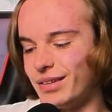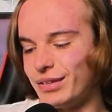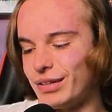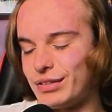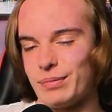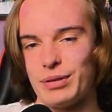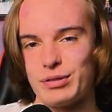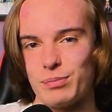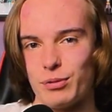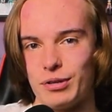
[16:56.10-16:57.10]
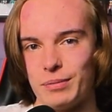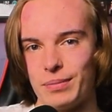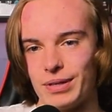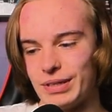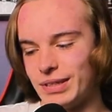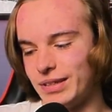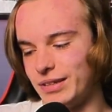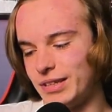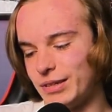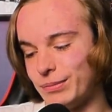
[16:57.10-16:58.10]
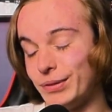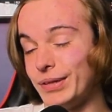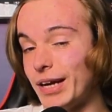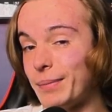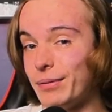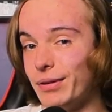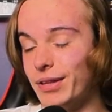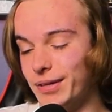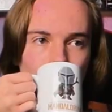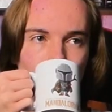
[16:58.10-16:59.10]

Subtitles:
I think that's the most important part and I'm really happy with it.